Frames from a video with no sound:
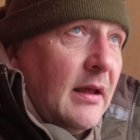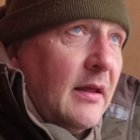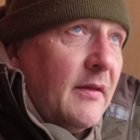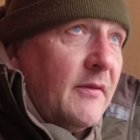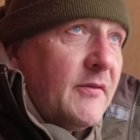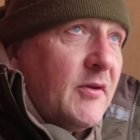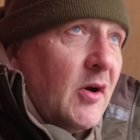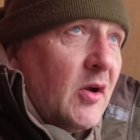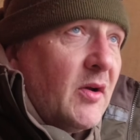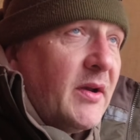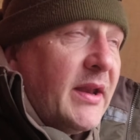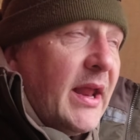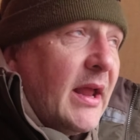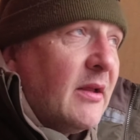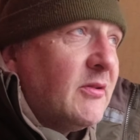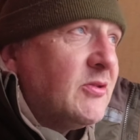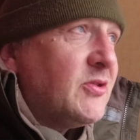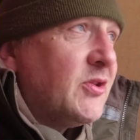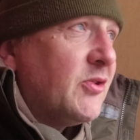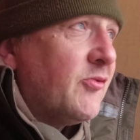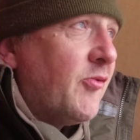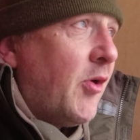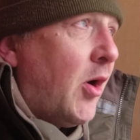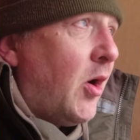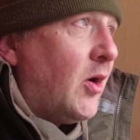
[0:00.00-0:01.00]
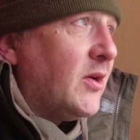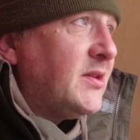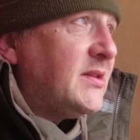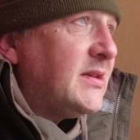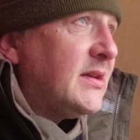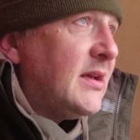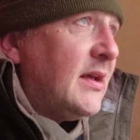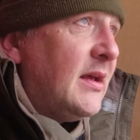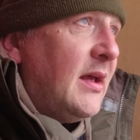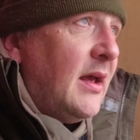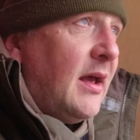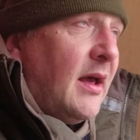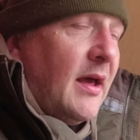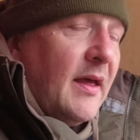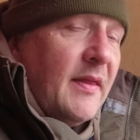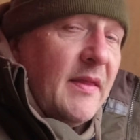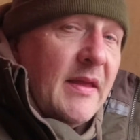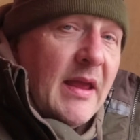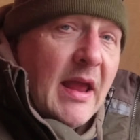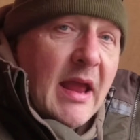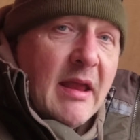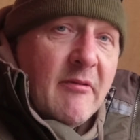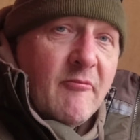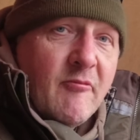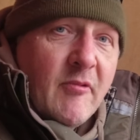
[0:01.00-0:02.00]
They've gone down to the right, and
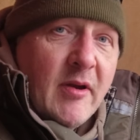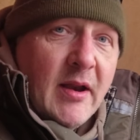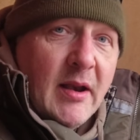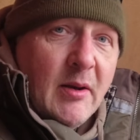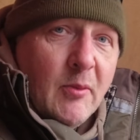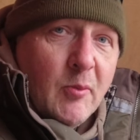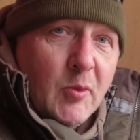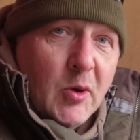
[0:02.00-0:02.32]
they ain't really